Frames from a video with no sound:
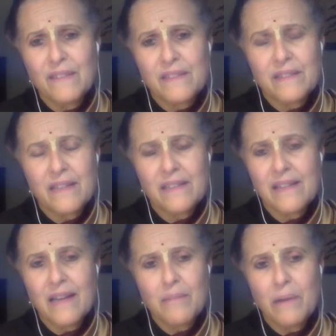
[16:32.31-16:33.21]
It's
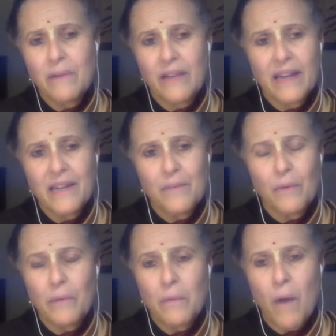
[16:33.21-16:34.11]
not about getting
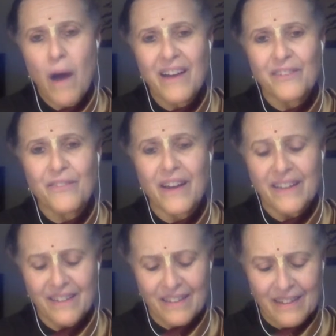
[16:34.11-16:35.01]
what we want,
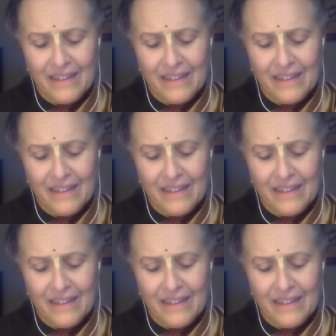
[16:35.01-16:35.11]
right?